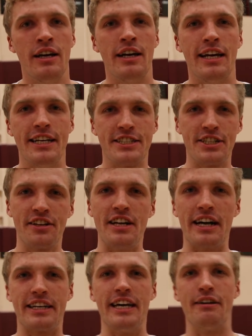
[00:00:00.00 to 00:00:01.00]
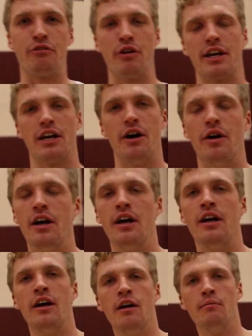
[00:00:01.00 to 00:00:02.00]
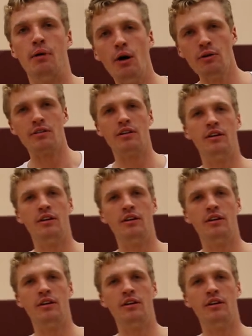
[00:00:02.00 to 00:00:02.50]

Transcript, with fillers: insert that gif where they go, both?